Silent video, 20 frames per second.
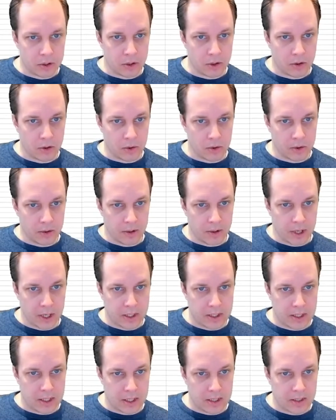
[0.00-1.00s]
So
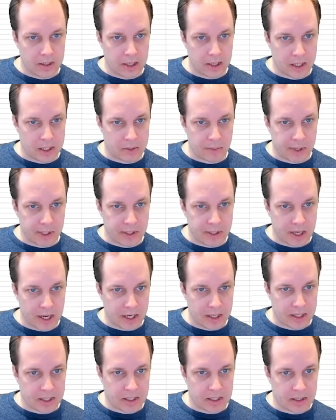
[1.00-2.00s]
that's it, that's my
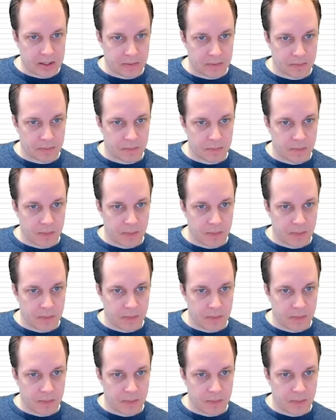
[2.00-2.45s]
text,